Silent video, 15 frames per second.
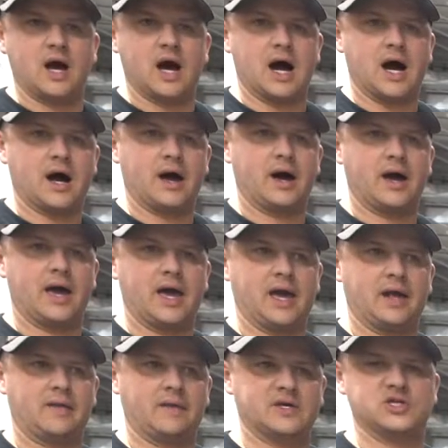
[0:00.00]

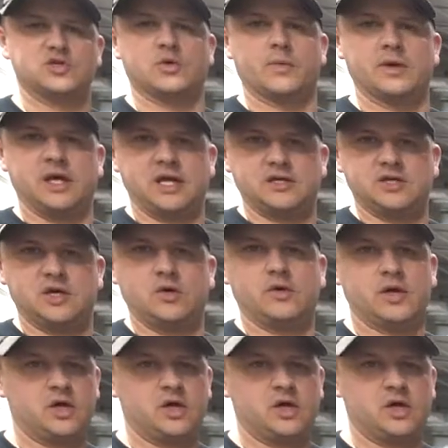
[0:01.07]
And this is what we need to do.